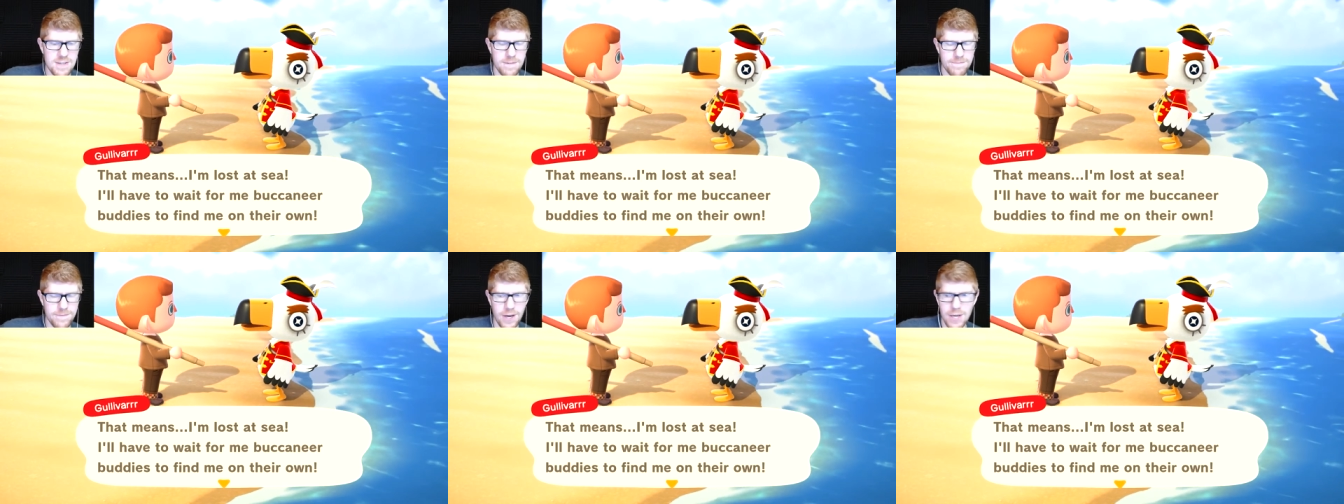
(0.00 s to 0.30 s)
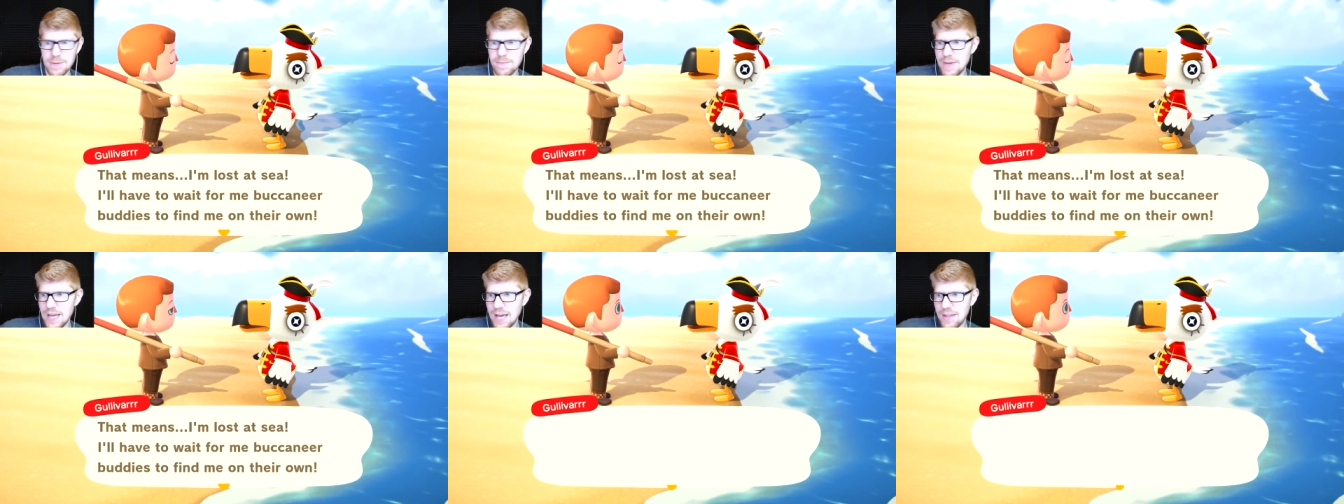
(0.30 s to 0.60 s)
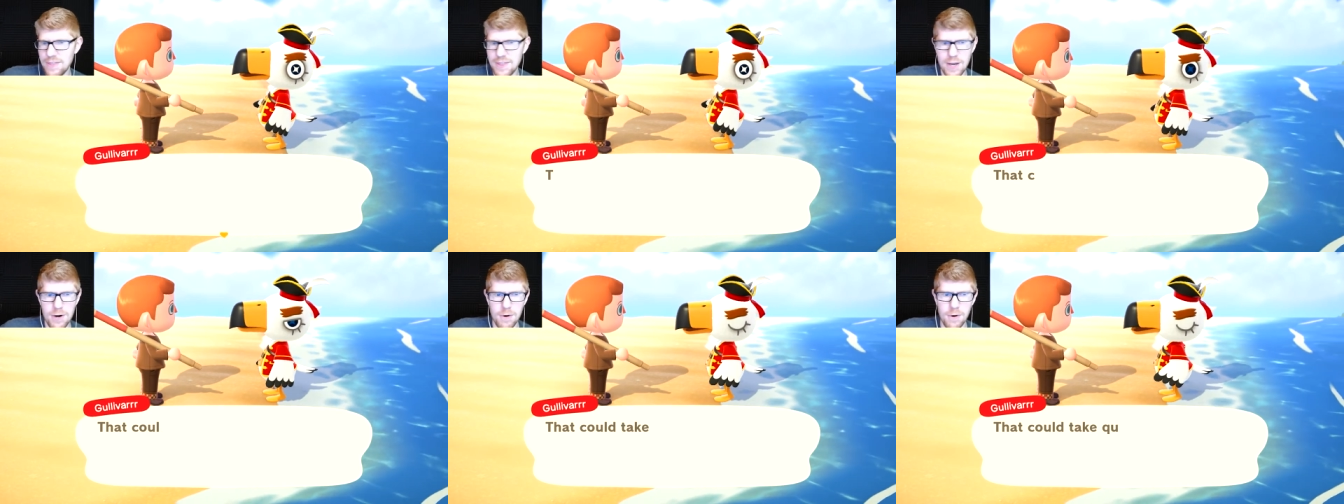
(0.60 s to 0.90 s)
to find me
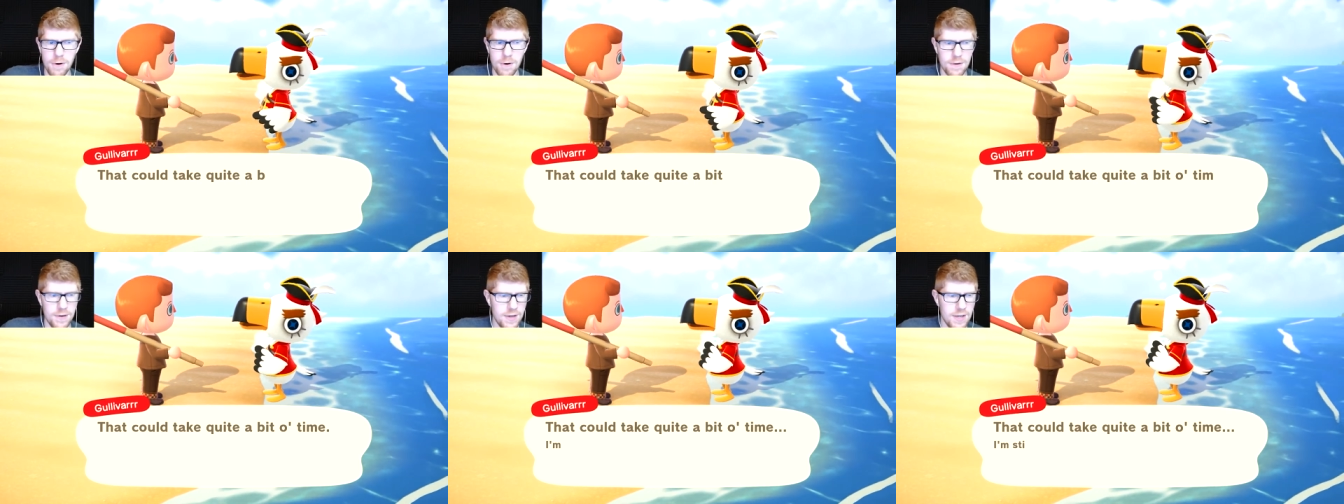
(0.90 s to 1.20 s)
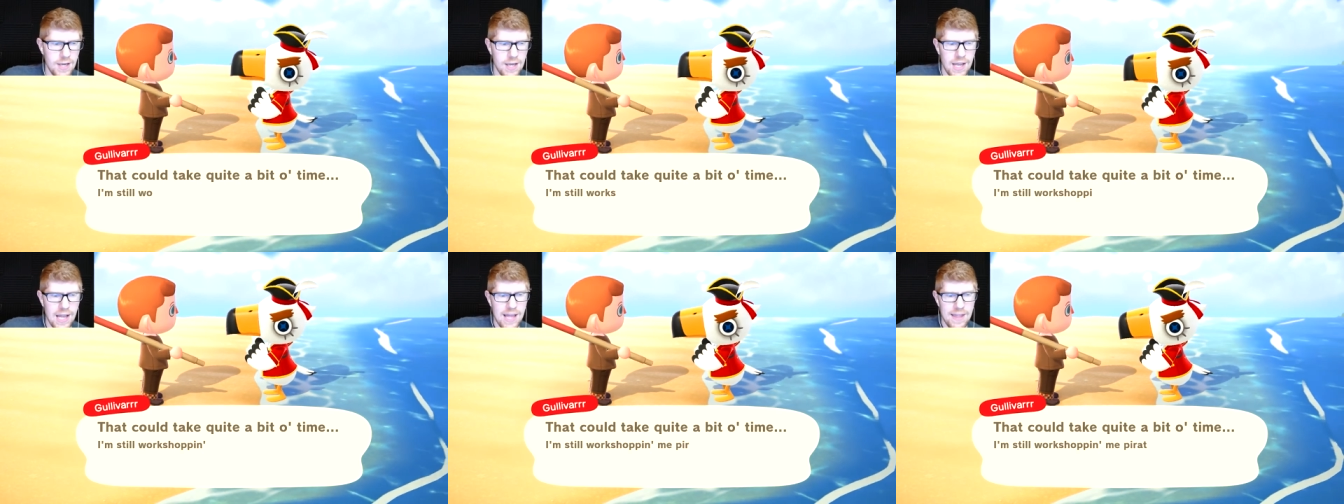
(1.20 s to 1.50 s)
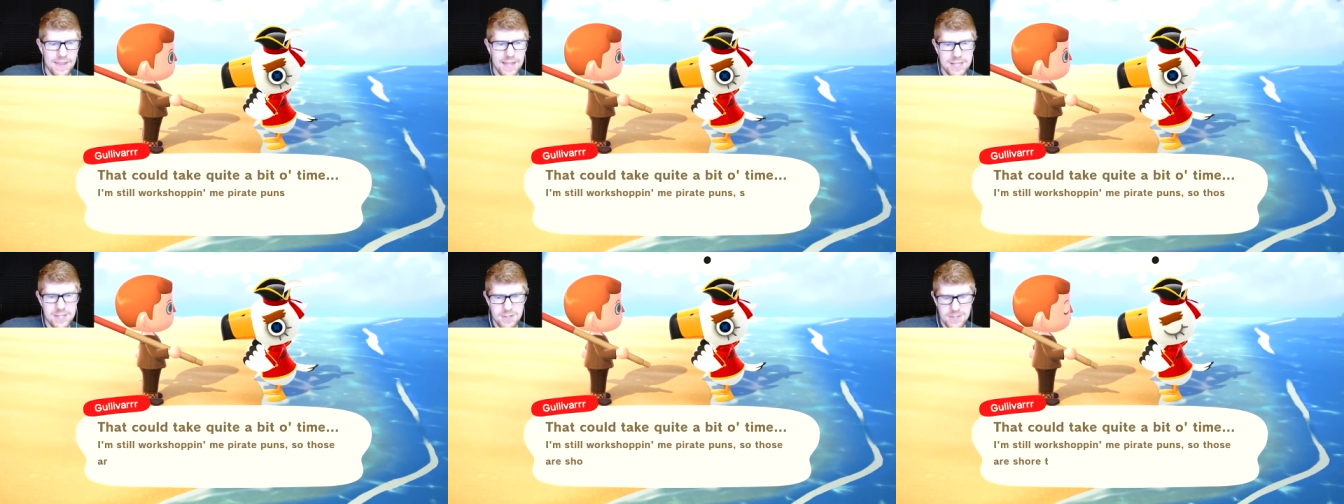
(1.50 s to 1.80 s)
on their own.
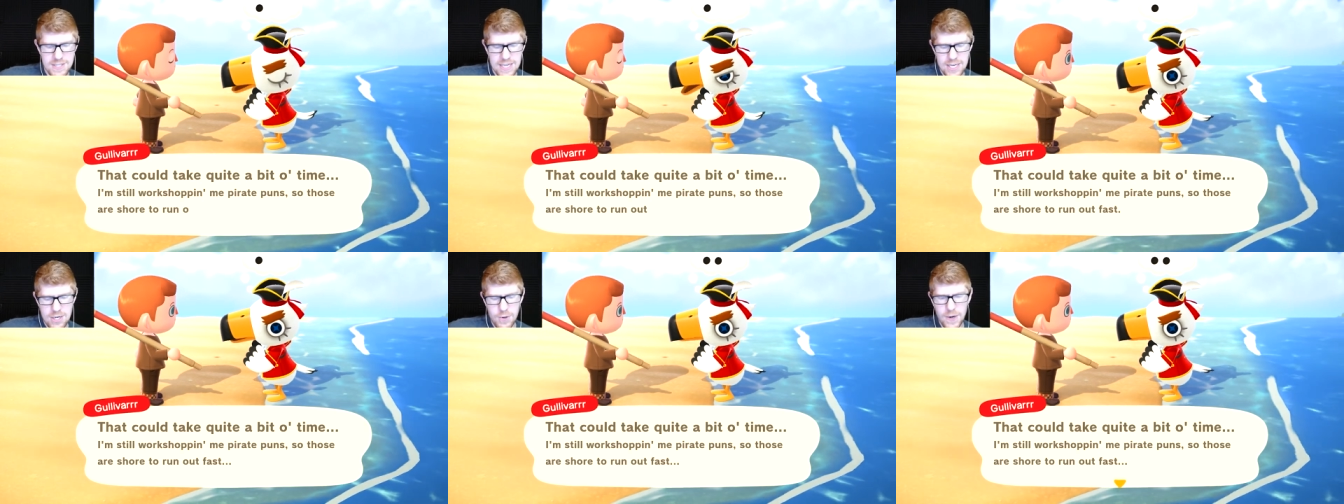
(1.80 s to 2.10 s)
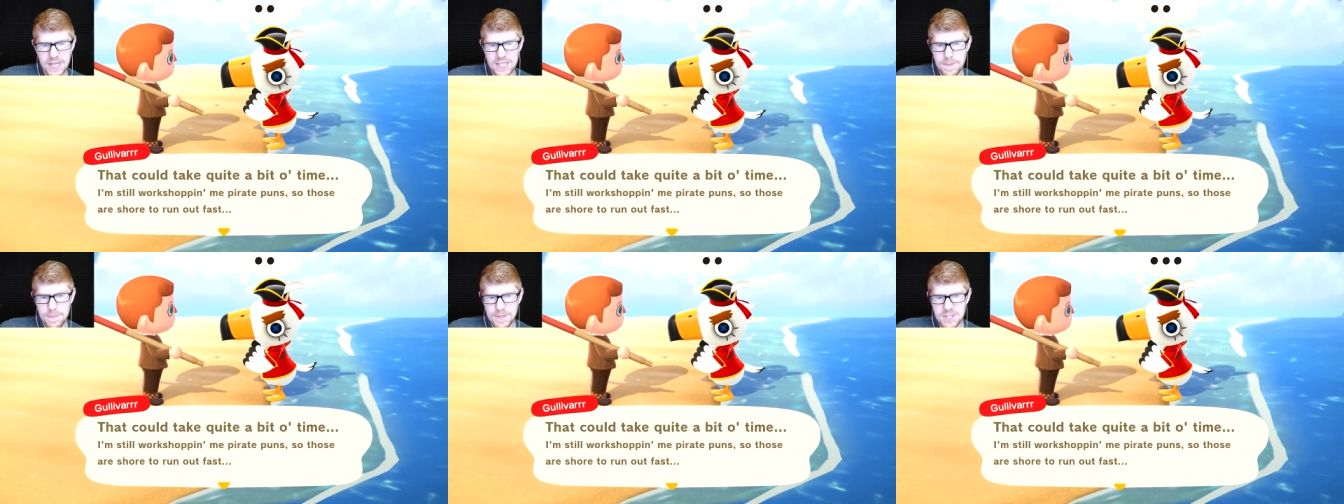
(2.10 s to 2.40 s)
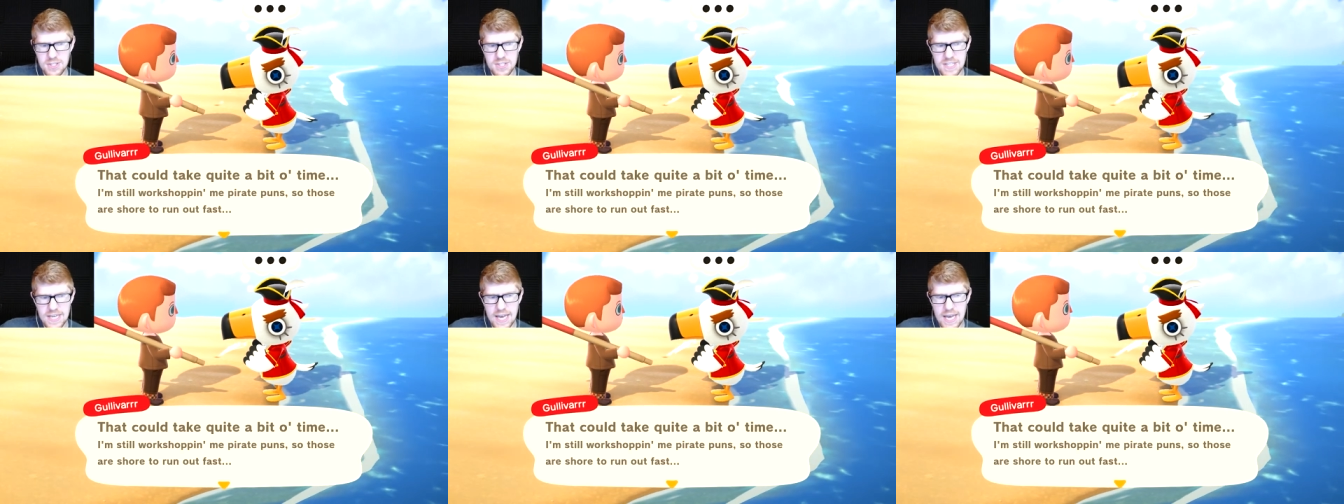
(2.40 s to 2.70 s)
That could take quite a
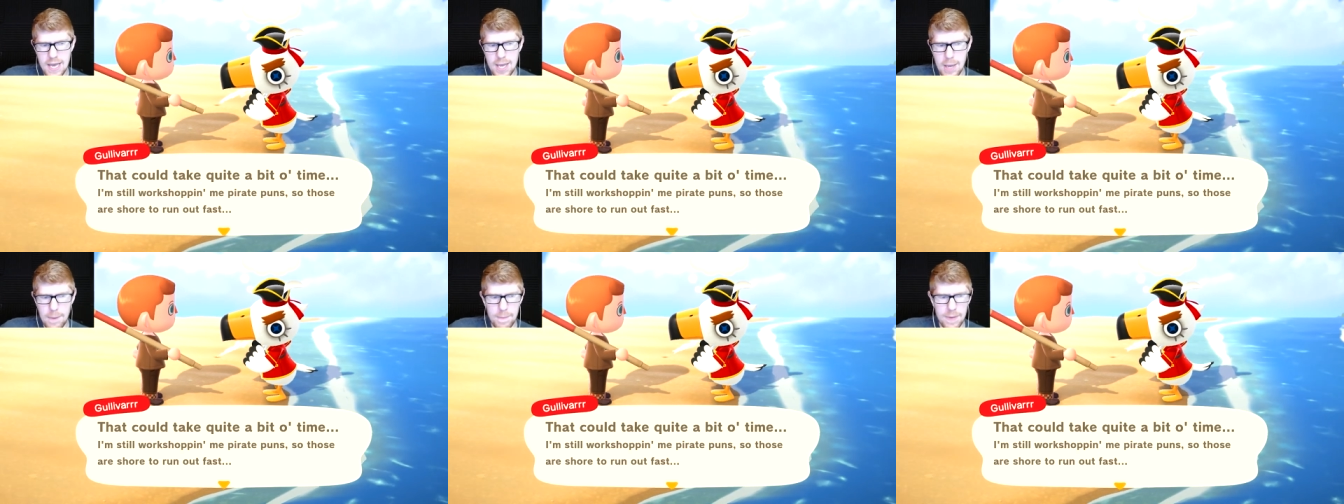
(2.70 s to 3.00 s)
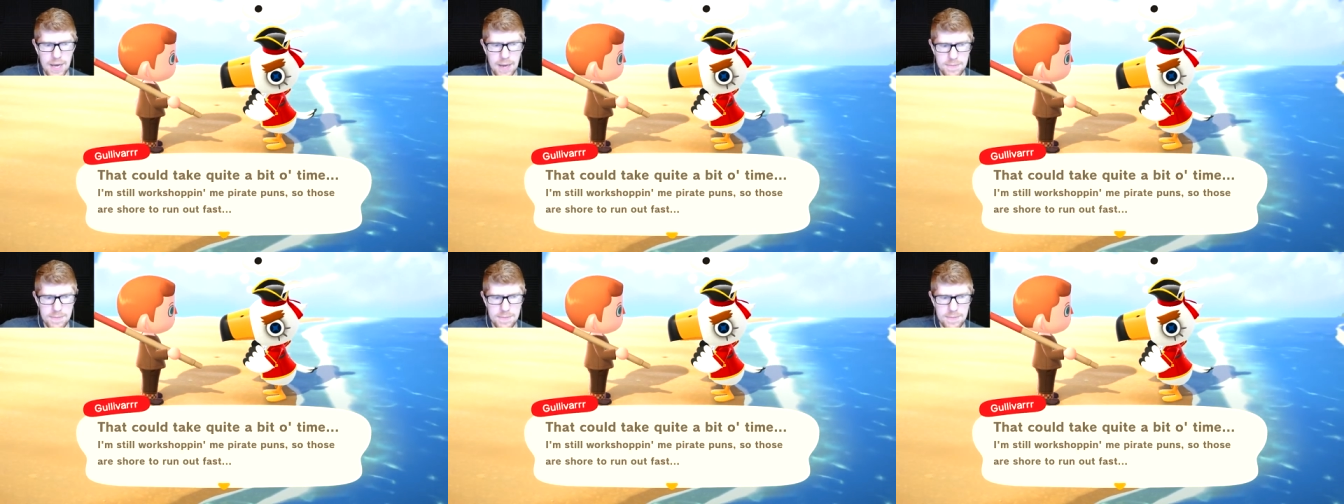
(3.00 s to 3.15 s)
bit of time.